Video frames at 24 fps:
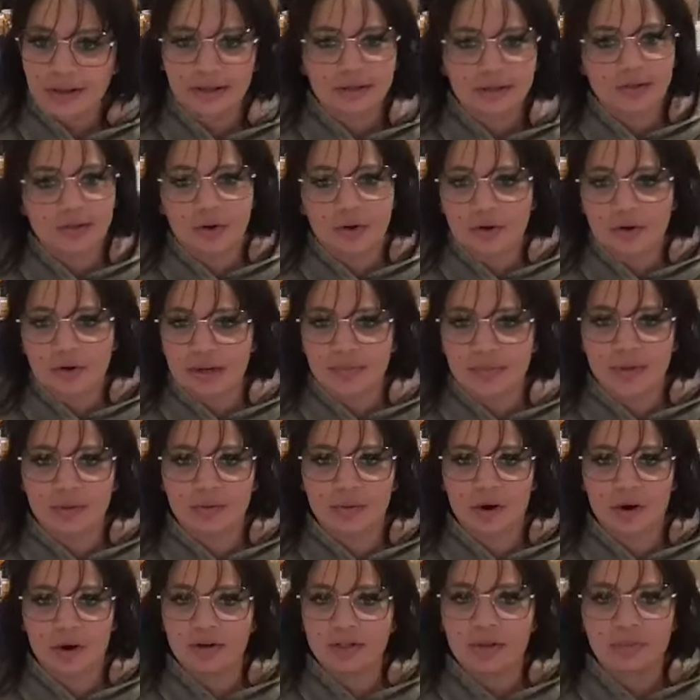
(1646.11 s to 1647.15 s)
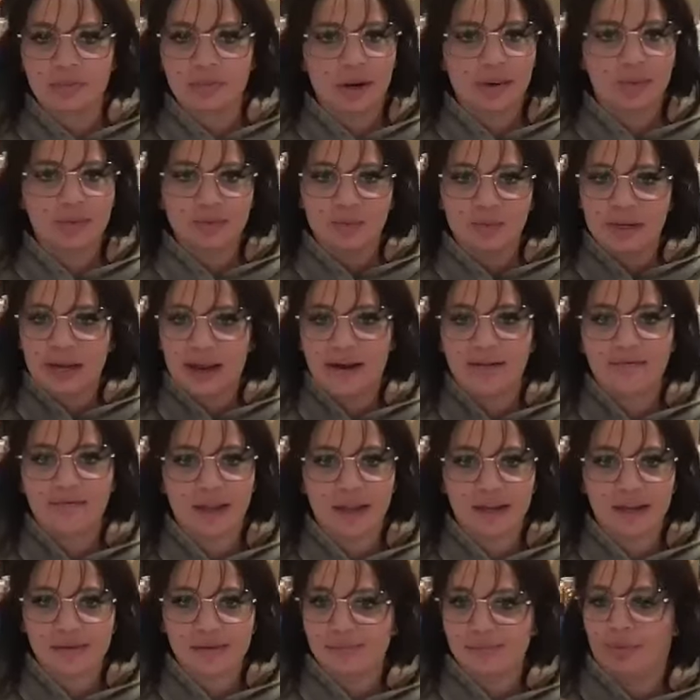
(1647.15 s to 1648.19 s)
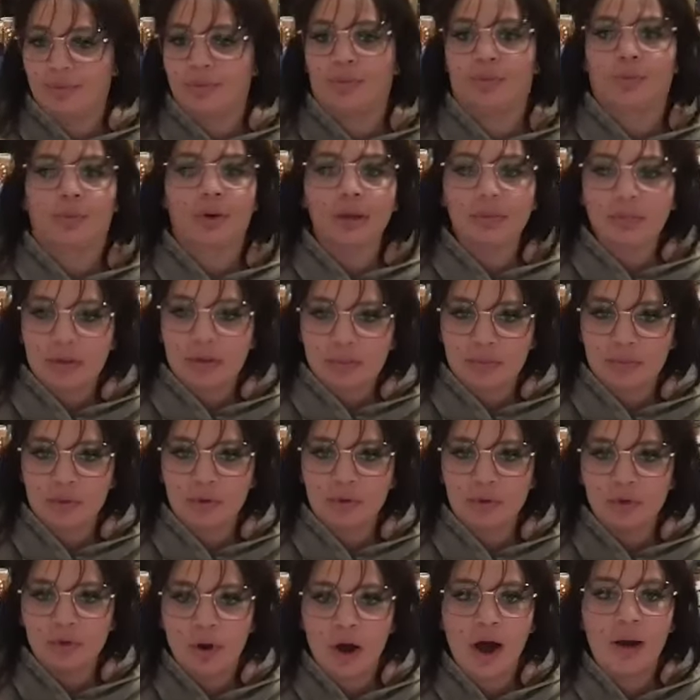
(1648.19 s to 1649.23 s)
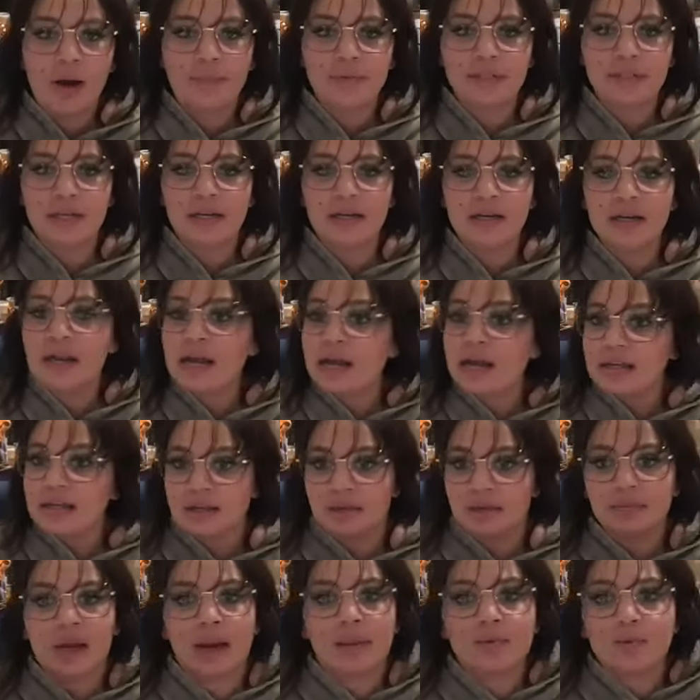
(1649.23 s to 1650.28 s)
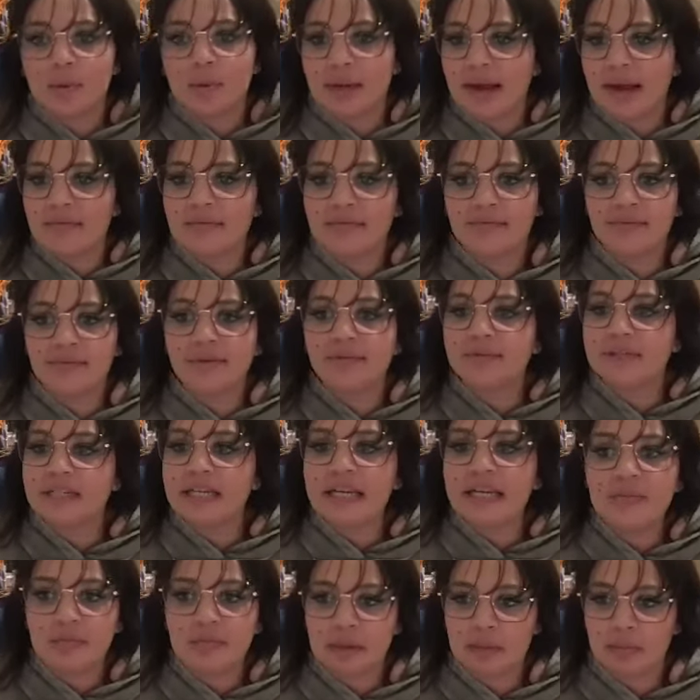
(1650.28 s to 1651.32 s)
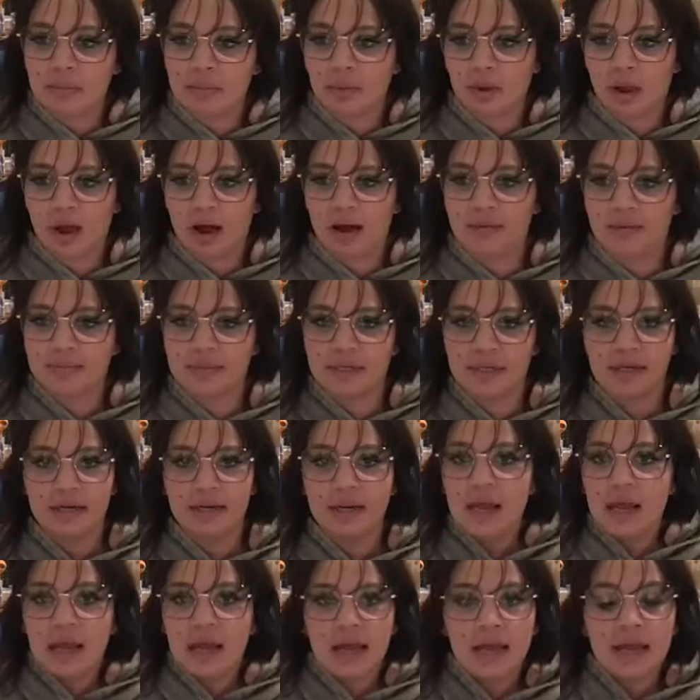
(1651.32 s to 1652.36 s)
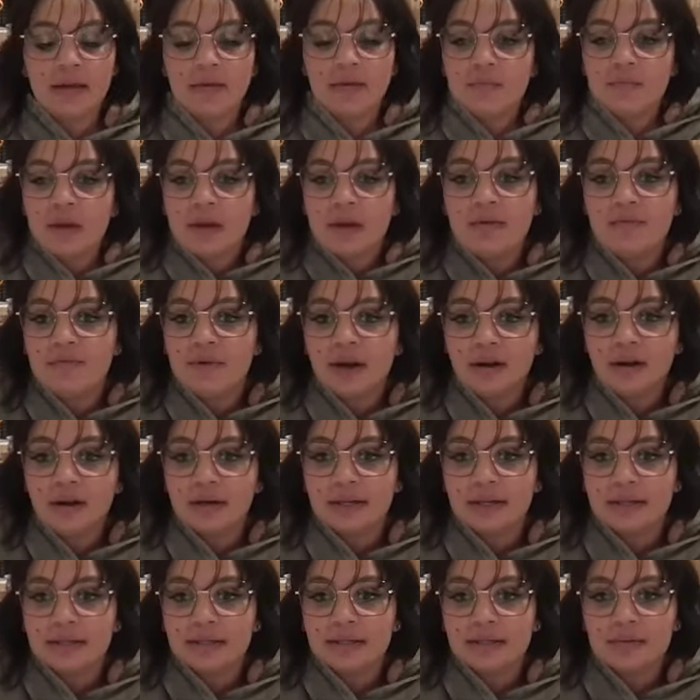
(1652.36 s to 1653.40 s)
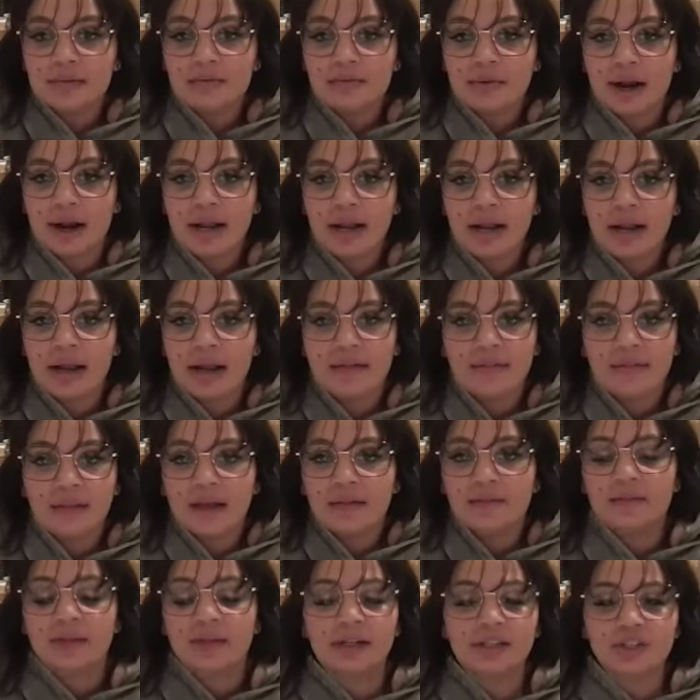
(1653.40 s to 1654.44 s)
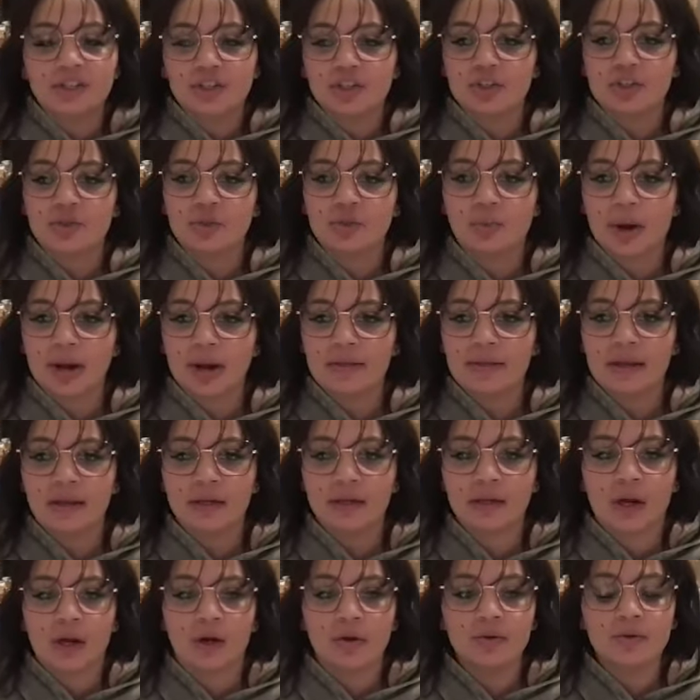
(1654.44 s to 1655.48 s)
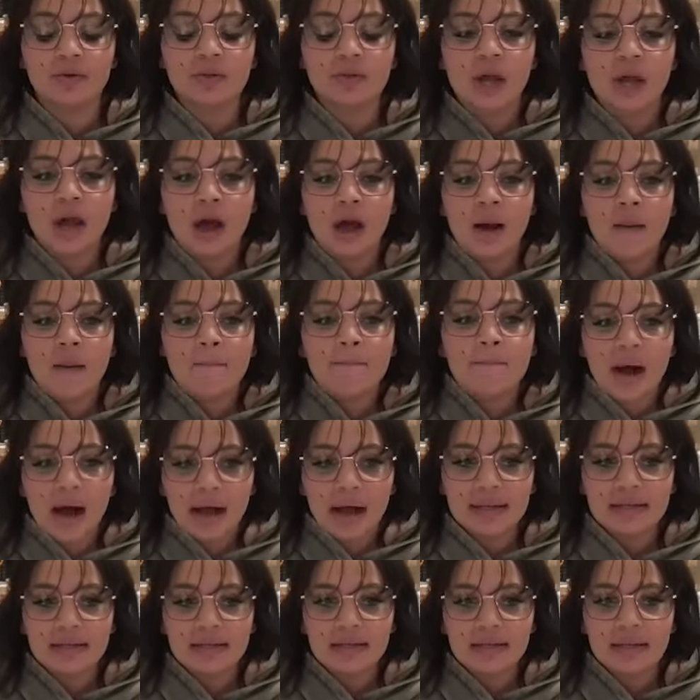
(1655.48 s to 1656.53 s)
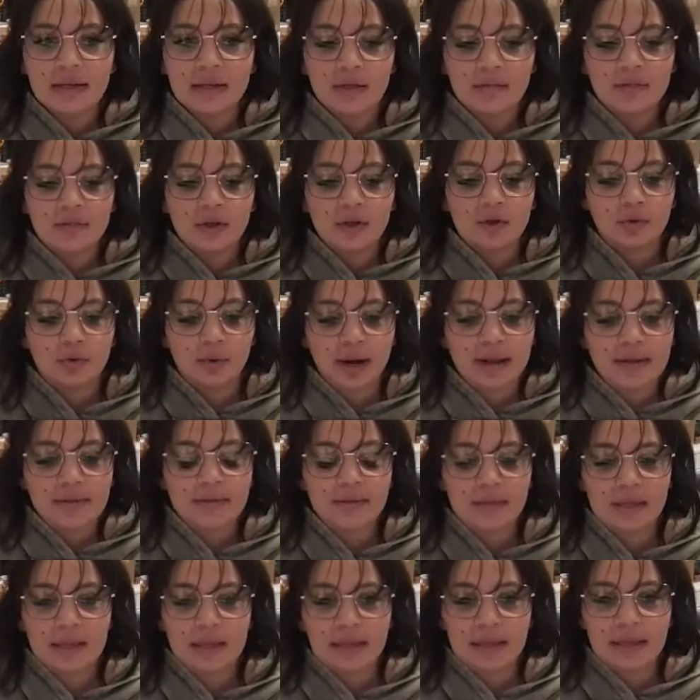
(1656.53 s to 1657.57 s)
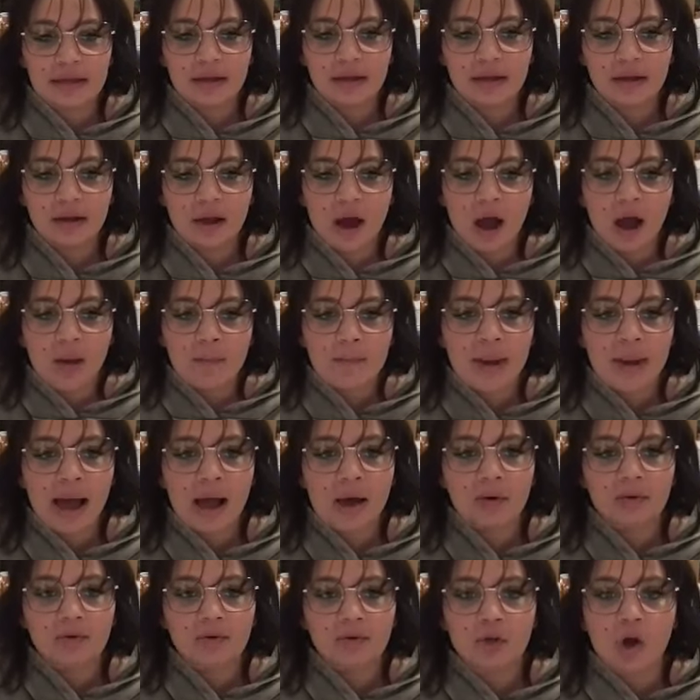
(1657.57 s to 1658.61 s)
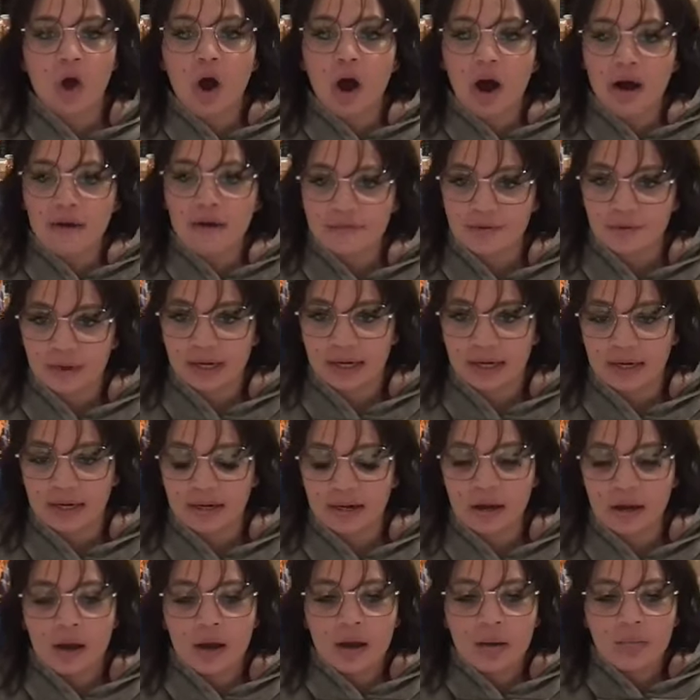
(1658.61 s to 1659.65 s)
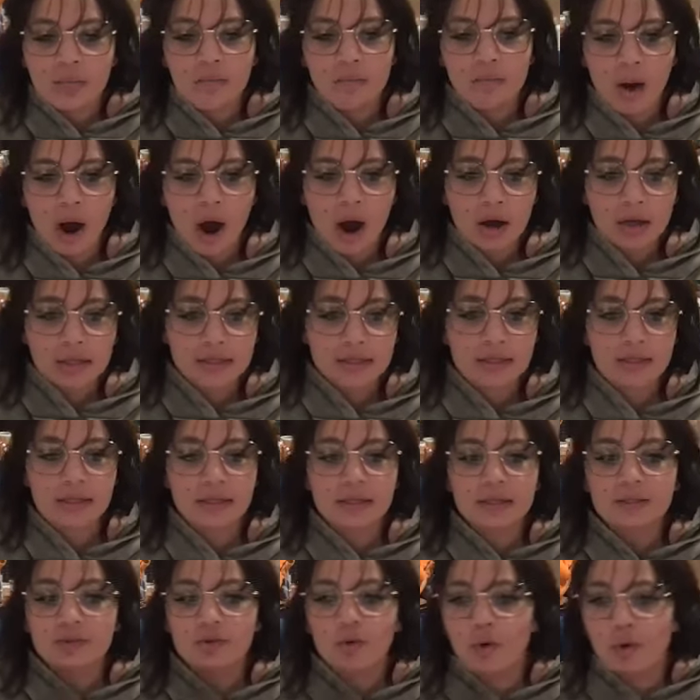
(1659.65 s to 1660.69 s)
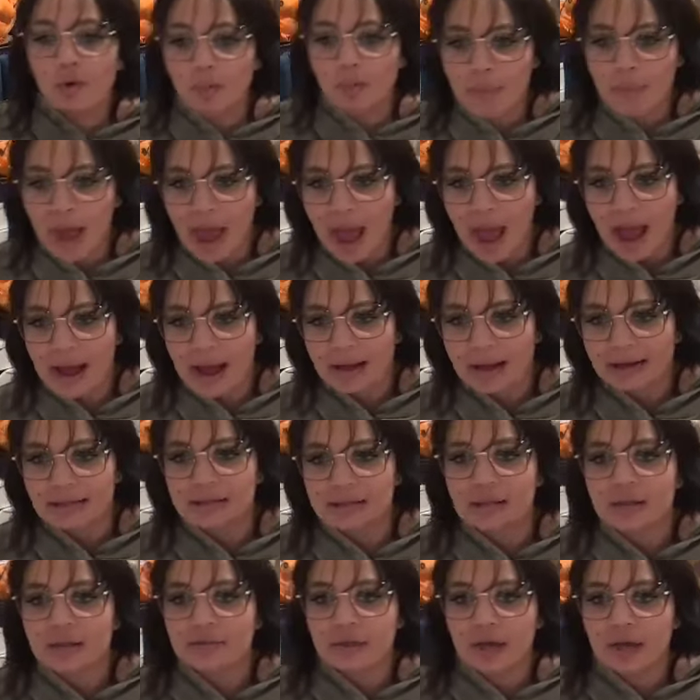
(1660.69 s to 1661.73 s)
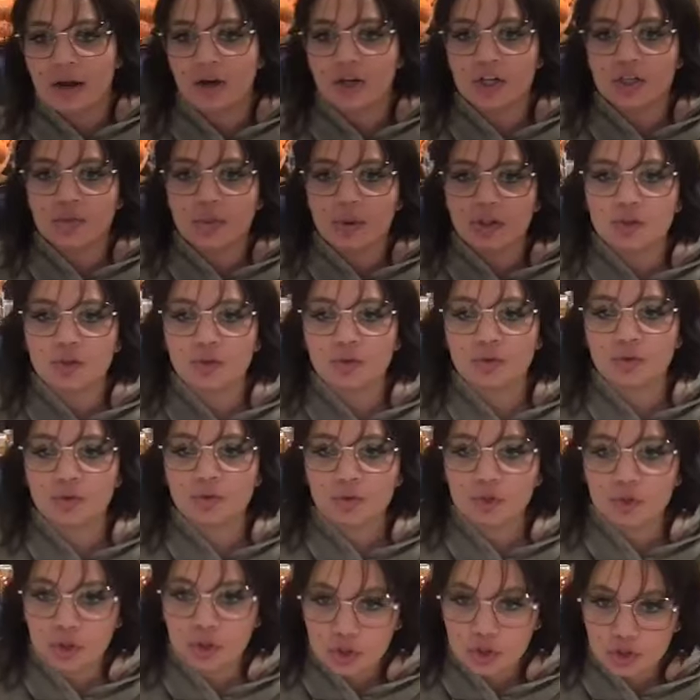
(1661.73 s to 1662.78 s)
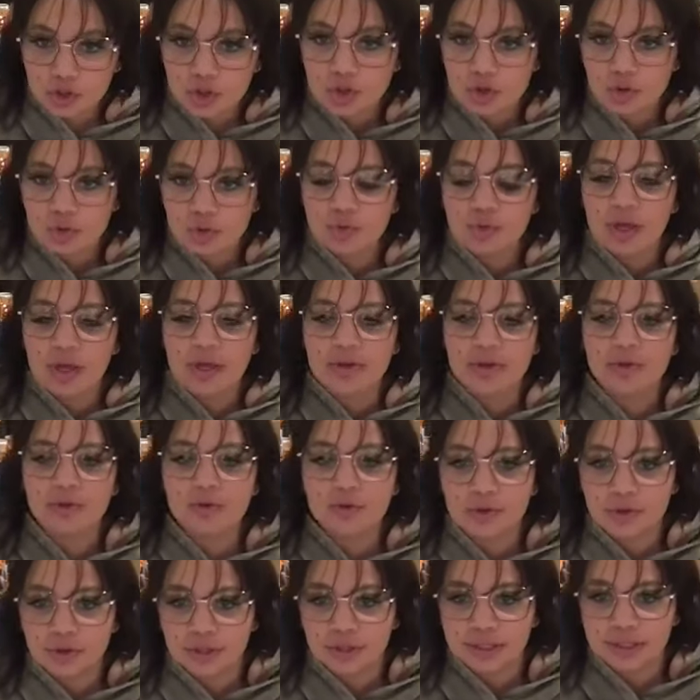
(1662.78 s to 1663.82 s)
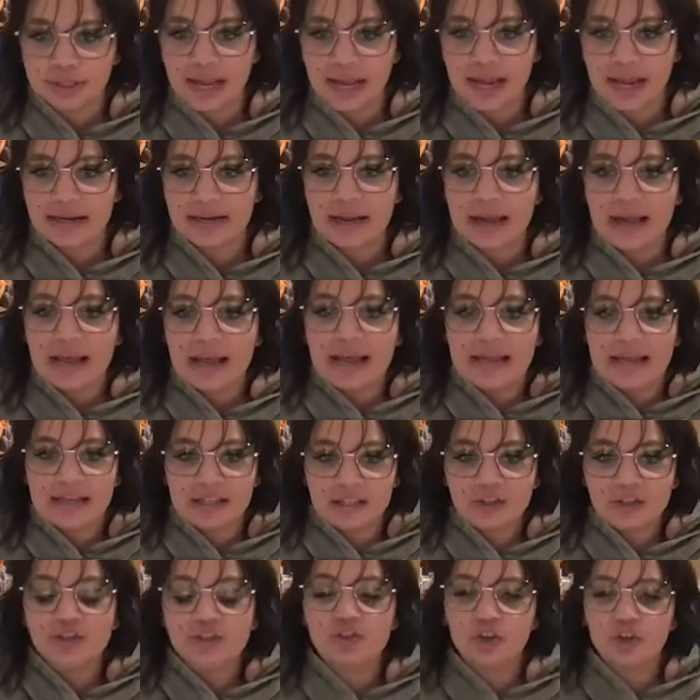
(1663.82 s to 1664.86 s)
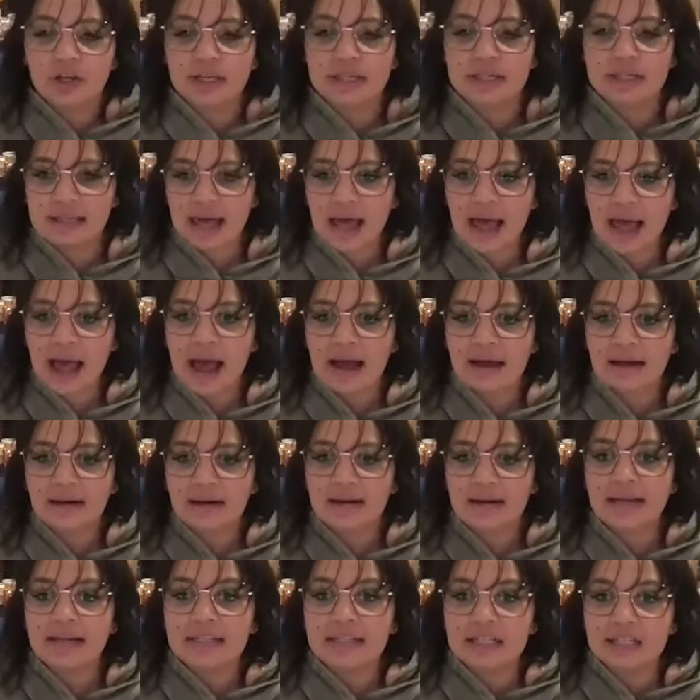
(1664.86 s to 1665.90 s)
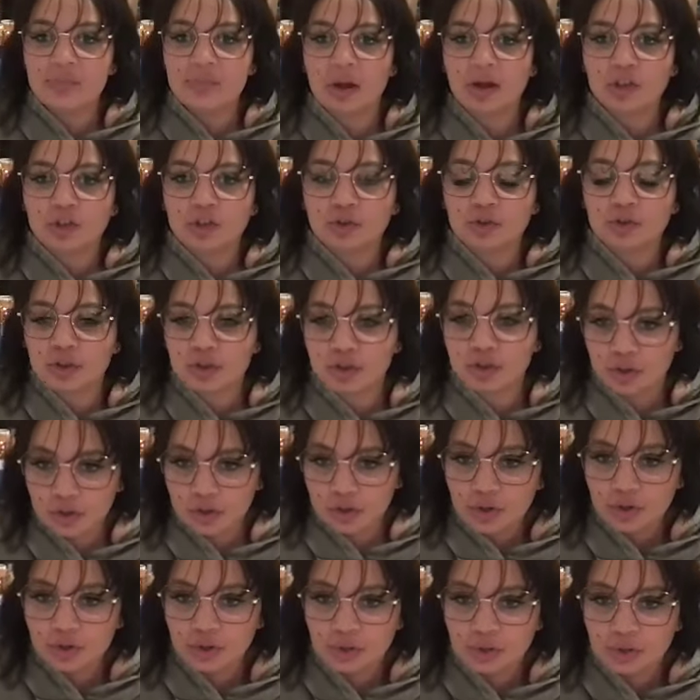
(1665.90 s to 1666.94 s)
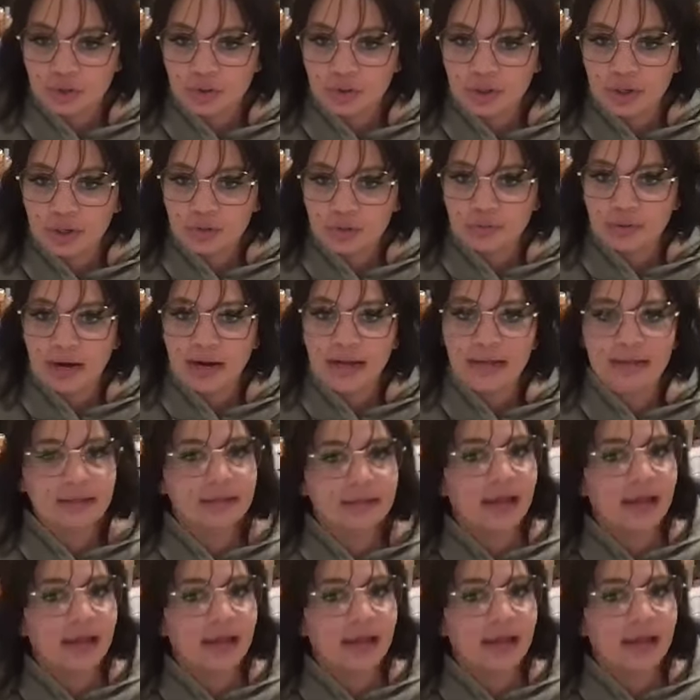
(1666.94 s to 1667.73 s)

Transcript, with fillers: Like, don't get me wrong, sometimes we have like three people who opt in sometimes we have 15 people opt in it it varies right and that that's just the way that it goes but the great thing about offering boxes or bags that are special to you that you create is just that it's special to you right?